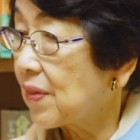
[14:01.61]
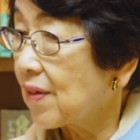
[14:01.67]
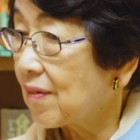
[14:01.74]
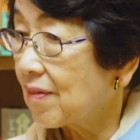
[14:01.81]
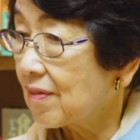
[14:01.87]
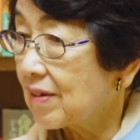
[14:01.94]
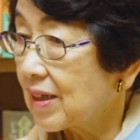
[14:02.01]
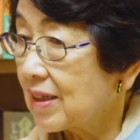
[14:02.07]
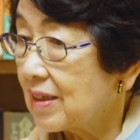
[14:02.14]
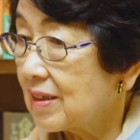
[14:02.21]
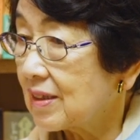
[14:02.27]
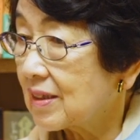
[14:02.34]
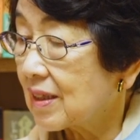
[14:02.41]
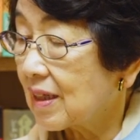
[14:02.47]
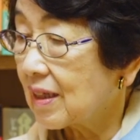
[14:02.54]

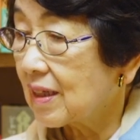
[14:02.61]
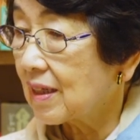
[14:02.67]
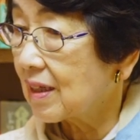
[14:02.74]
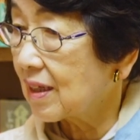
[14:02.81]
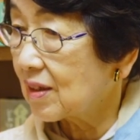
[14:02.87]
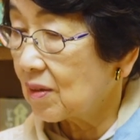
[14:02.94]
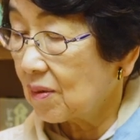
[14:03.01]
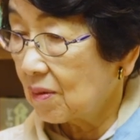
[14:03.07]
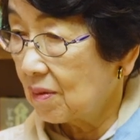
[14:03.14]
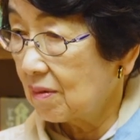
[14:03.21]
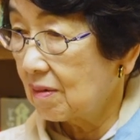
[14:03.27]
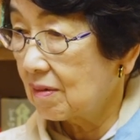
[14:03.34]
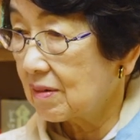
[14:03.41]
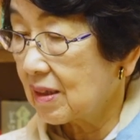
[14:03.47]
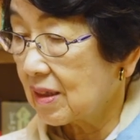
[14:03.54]
theories, and
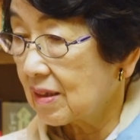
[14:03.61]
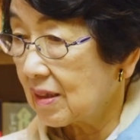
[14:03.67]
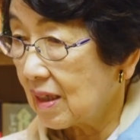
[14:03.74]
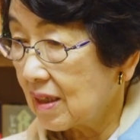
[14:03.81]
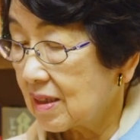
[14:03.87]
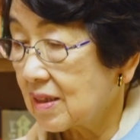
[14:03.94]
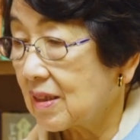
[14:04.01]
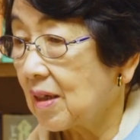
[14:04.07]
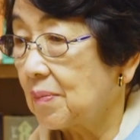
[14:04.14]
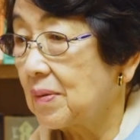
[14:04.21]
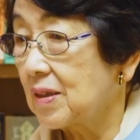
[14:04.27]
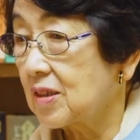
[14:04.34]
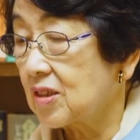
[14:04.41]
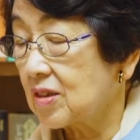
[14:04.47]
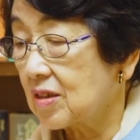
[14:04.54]
all the
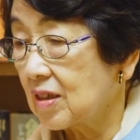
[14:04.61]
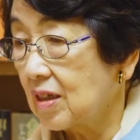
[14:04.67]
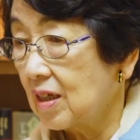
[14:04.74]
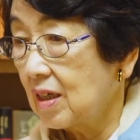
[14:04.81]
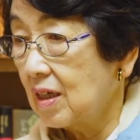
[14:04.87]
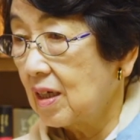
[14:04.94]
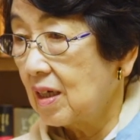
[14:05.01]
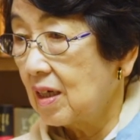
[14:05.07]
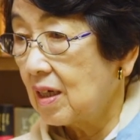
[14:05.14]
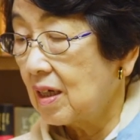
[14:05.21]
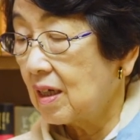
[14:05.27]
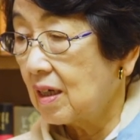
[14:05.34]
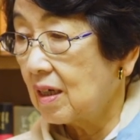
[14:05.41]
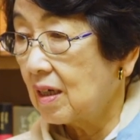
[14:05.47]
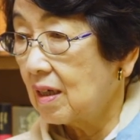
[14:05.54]
established,
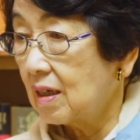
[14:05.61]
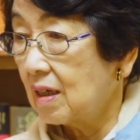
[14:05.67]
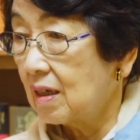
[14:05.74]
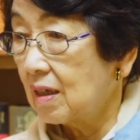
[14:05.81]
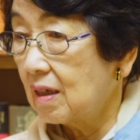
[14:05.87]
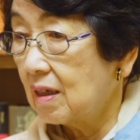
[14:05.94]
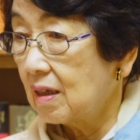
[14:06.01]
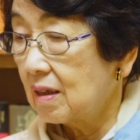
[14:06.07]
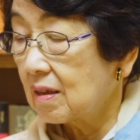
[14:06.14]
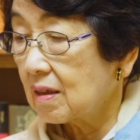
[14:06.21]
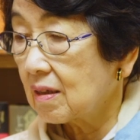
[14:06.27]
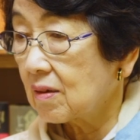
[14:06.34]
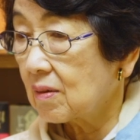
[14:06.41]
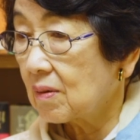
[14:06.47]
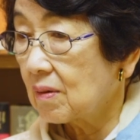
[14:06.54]
uh,
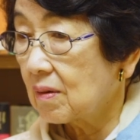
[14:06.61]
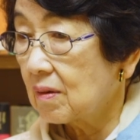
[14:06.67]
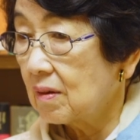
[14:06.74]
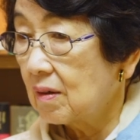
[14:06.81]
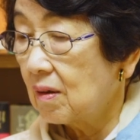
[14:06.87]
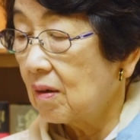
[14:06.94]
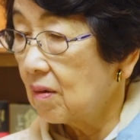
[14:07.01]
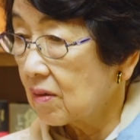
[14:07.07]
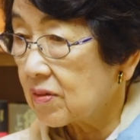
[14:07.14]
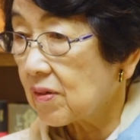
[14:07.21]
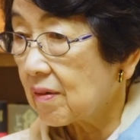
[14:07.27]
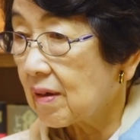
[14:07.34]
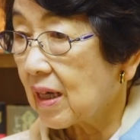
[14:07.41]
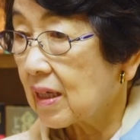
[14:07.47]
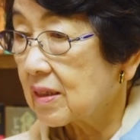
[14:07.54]

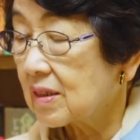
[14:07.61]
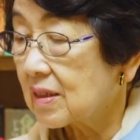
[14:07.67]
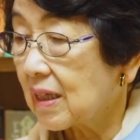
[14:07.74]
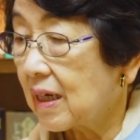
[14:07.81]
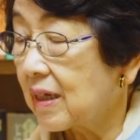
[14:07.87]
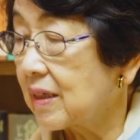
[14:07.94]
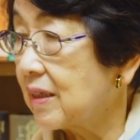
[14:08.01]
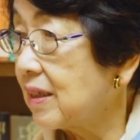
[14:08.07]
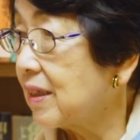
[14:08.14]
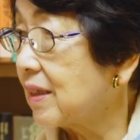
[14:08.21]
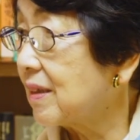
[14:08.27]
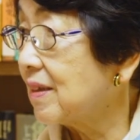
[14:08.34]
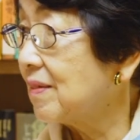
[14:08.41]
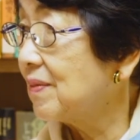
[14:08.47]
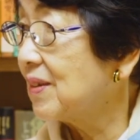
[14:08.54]
authorized
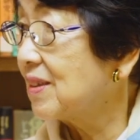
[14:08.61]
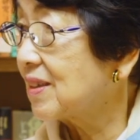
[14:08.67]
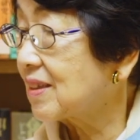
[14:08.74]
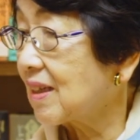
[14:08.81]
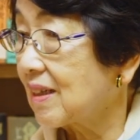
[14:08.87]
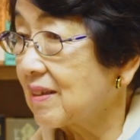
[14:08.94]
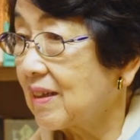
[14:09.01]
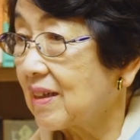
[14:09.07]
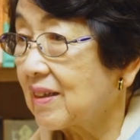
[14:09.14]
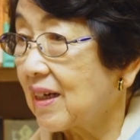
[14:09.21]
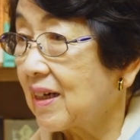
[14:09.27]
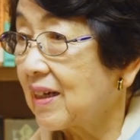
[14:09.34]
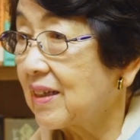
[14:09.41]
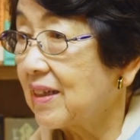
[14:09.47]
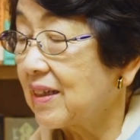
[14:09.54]
idea, standard
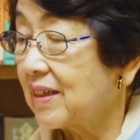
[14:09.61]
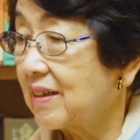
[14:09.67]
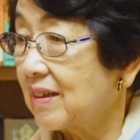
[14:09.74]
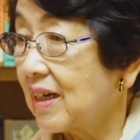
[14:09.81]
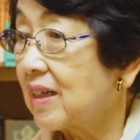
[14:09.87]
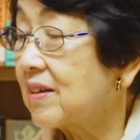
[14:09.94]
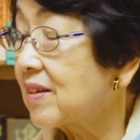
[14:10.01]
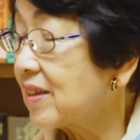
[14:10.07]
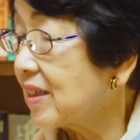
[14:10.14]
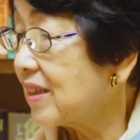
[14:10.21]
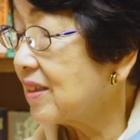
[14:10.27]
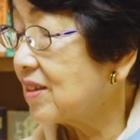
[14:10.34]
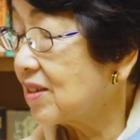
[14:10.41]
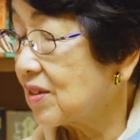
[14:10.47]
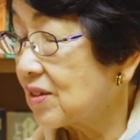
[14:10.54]
idea, and
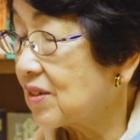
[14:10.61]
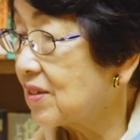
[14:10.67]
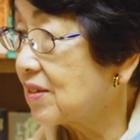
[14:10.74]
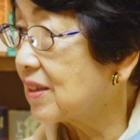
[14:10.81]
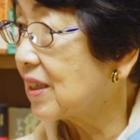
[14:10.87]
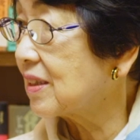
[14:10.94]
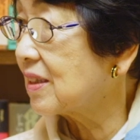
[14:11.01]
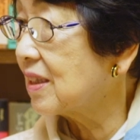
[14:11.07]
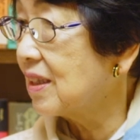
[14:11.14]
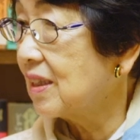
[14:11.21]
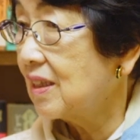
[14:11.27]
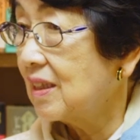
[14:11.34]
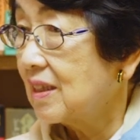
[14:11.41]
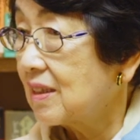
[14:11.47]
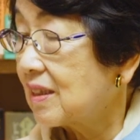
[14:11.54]
teach student
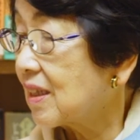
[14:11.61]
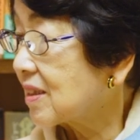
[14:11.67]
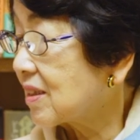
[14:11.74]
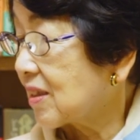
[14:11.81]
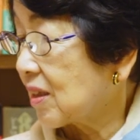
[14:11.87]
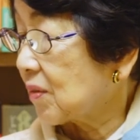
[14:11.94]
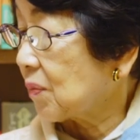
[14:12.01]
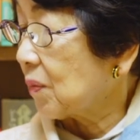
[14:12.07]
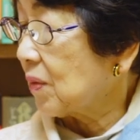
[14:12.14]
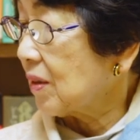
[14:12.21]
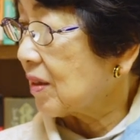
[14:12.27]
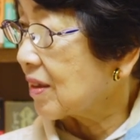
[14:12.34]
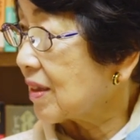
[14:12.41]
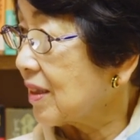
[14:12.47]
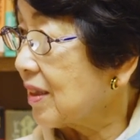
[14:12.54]
does not
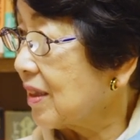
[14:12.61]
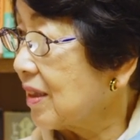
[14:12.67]
work.